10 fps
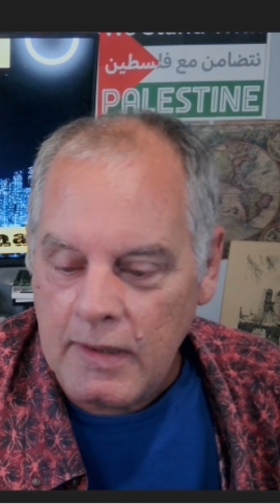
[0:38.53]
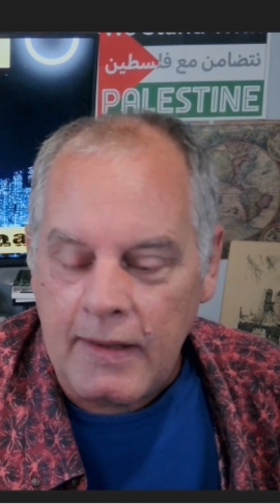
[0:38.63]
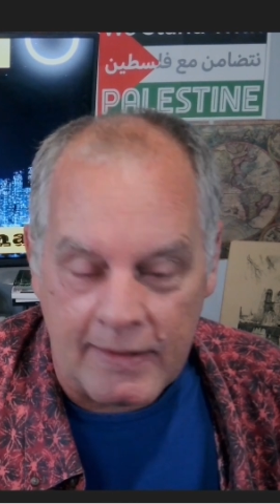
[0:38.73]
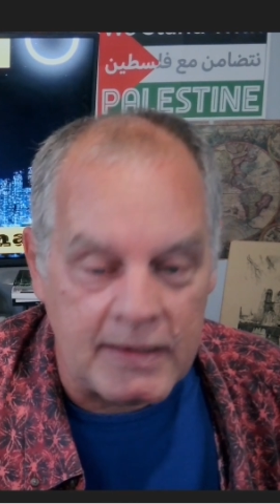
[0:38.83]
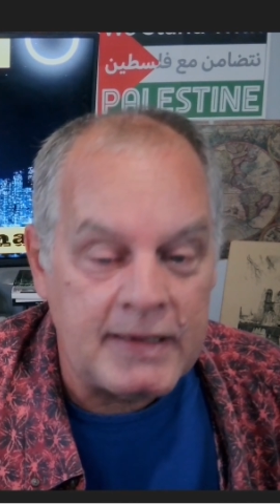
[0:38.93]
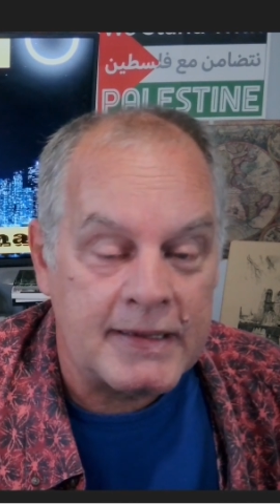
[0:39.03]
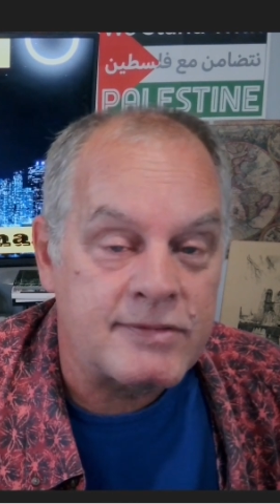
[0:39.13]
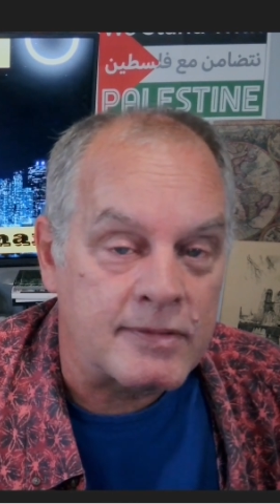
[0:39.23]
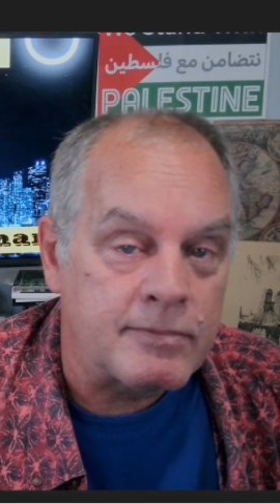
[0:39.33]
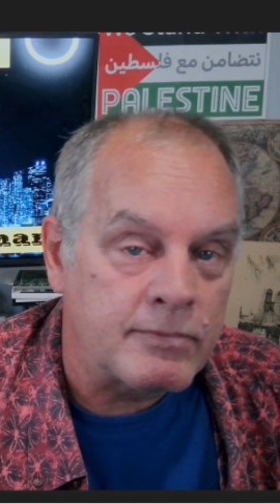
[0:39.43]
And he gets
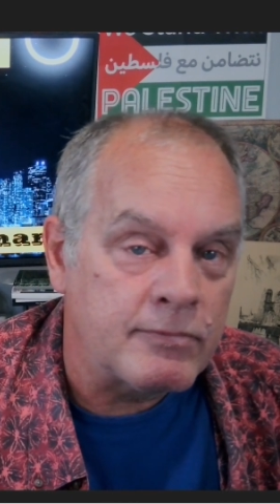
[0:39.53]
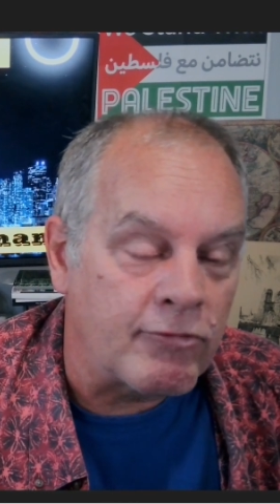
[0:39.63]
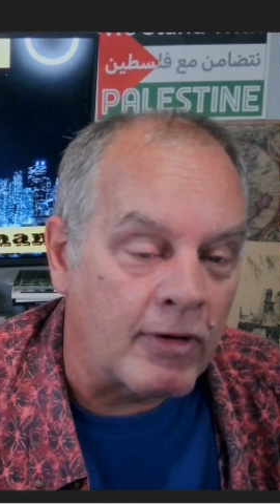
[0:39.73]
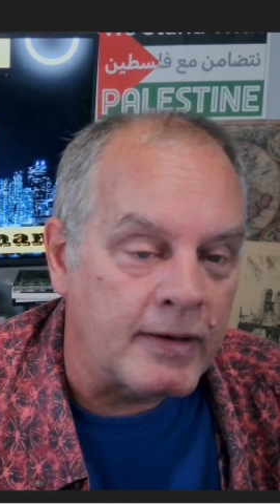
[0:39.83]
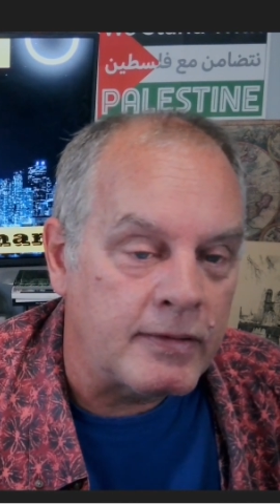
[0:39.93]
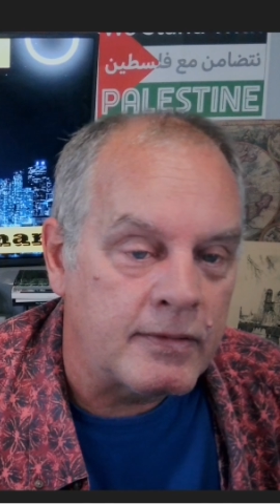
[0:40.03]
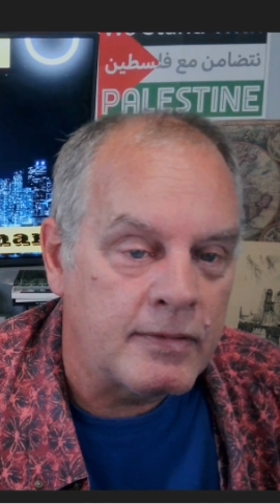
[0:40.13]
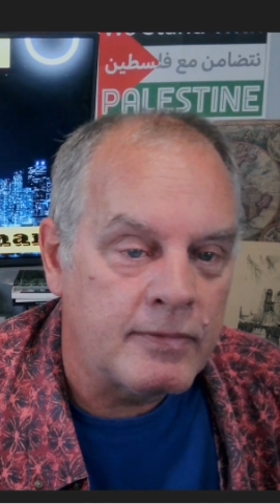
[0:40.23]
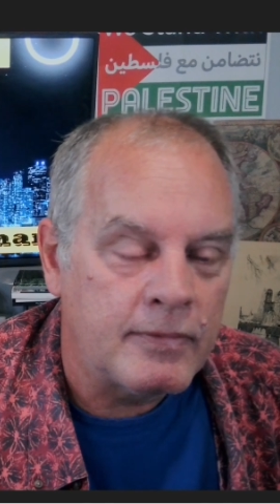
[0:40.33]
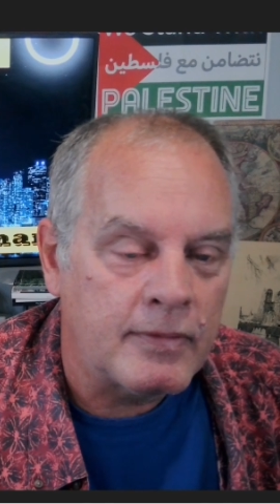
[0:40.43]
it right
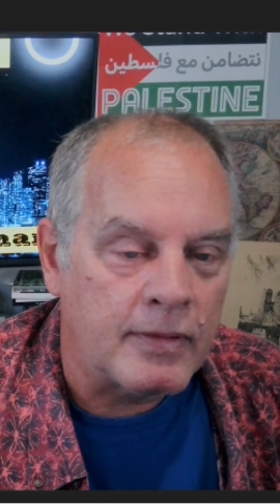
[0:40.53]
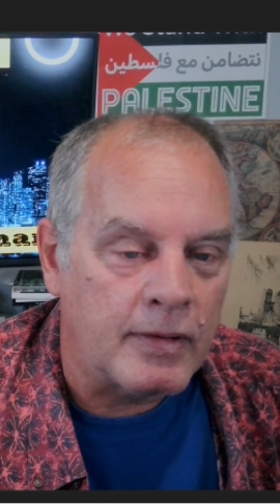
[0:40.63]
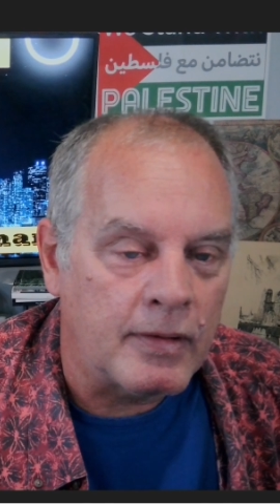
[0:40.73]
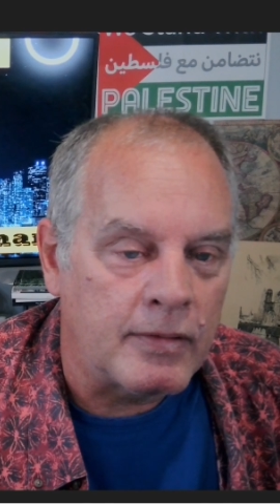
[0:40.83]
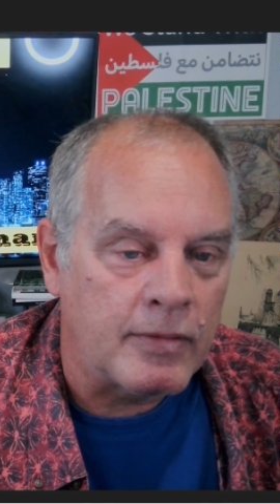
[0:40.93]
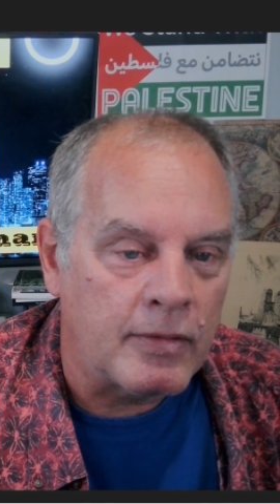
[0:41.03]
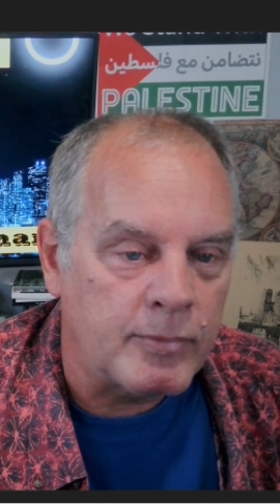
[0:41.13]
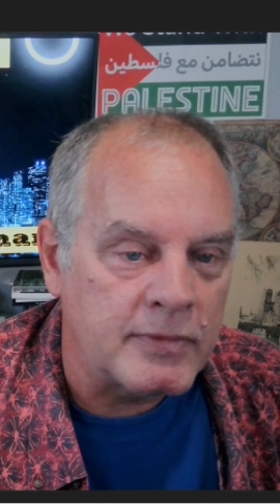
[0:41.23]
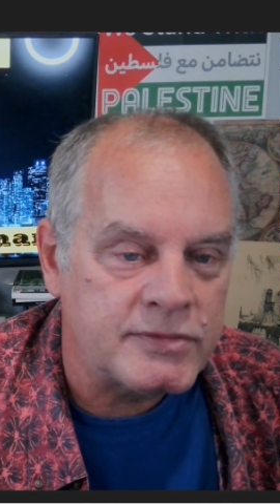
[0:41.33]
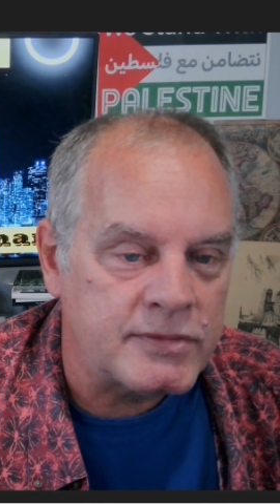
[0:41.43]

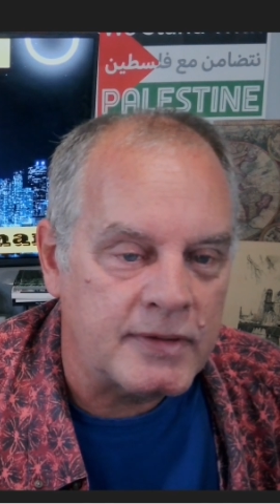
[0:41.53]
almost